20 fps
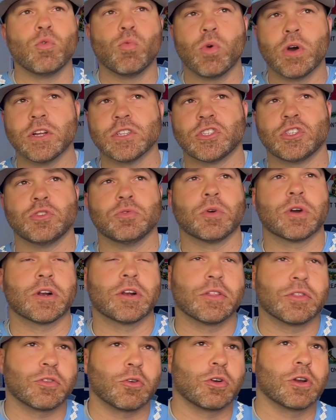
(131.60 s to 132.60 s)

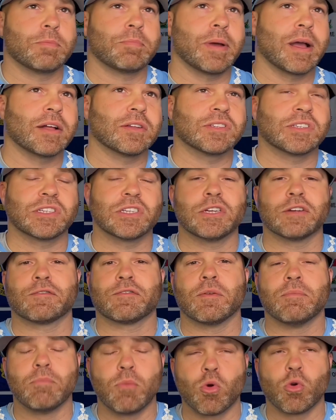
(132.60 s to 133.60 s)
230-pound senior
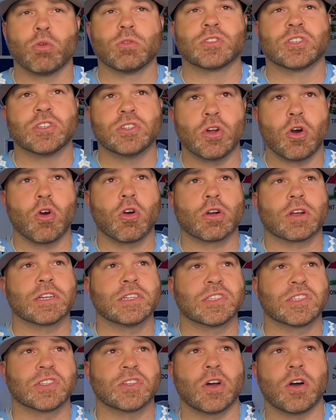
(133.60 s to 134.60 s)
from Morrilton,
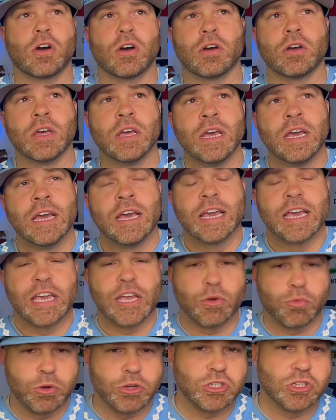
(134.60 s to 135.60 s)
Arkansas. He
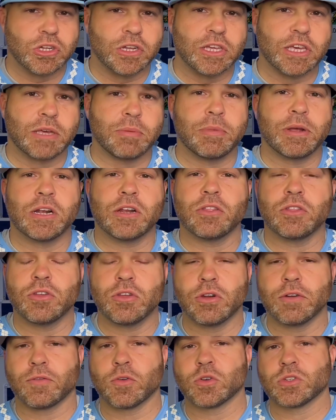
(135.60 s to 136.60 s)
originally committed to the
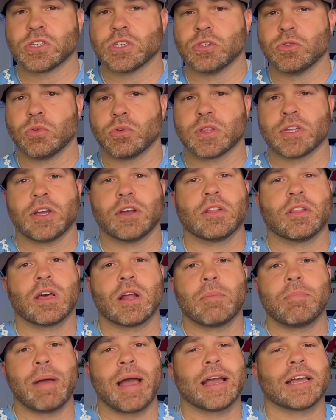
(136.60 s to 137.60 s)
University of North Carolina
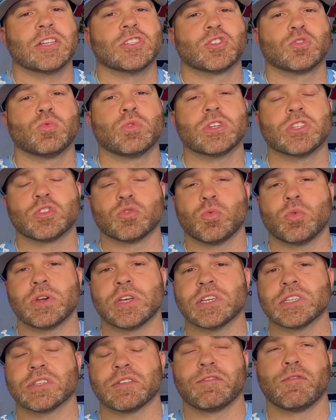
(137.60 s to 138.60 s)
back in 2020
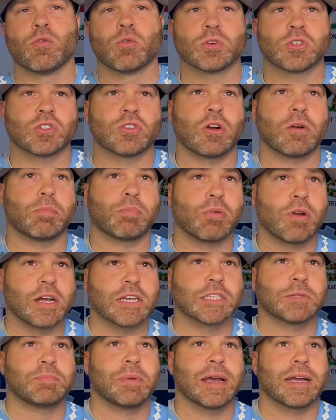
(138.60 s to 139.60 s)
as a four-star
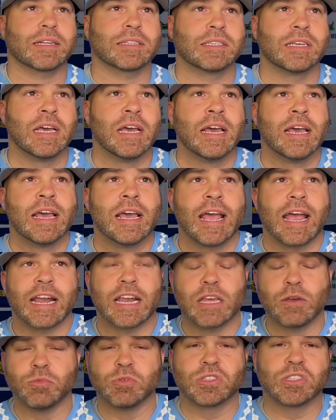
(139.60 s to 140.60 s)
prospect, and
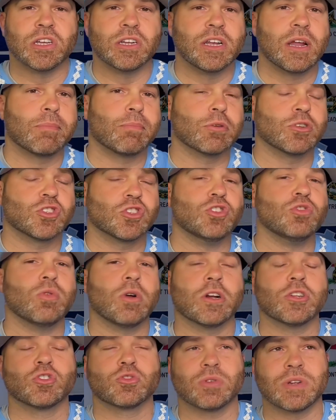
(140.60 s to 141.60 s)
he was the number
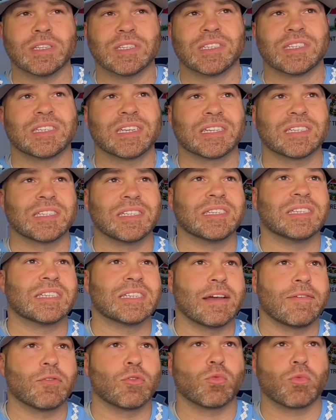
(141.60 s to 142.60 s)

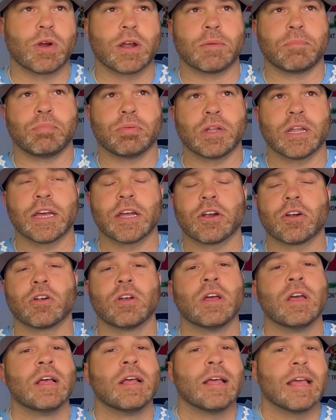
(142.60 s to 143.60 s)
267 ranked player
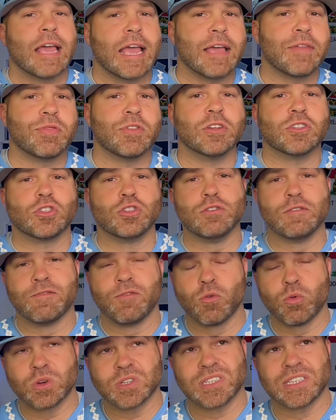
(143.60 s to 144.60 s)
in the
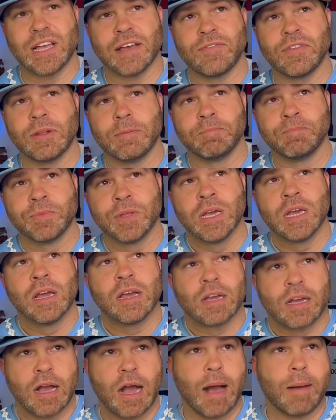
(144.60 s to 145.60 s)
247
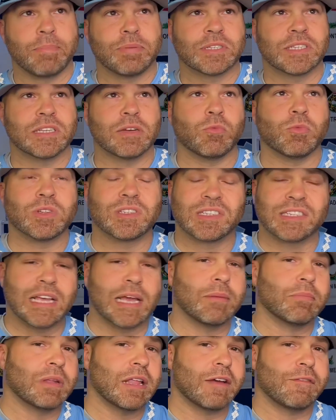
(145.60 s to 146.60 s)
composite. When
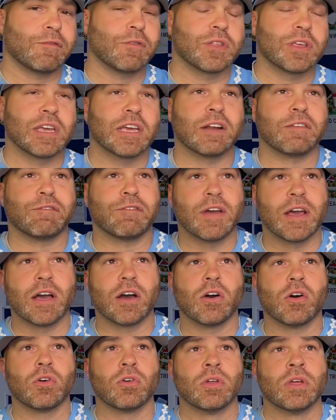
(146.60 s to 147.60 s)
Sam left for the
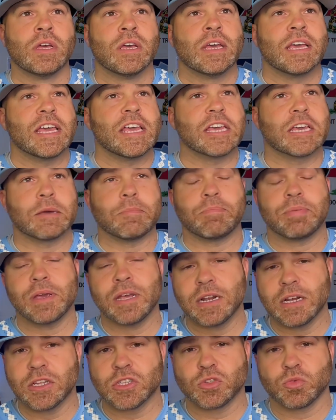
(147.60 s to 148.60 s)
NFL, he
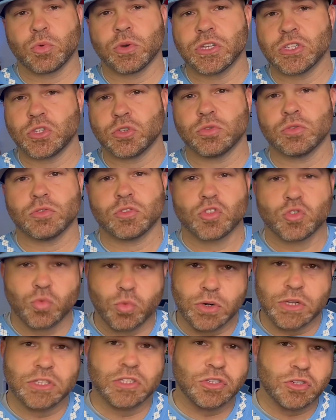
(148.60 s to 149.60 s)
competed in
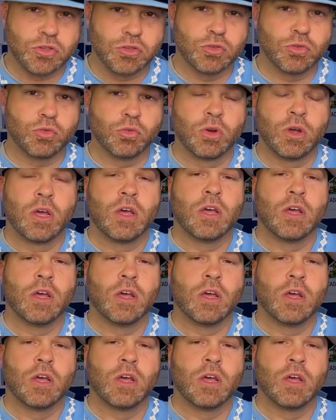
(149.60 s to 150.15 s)
2022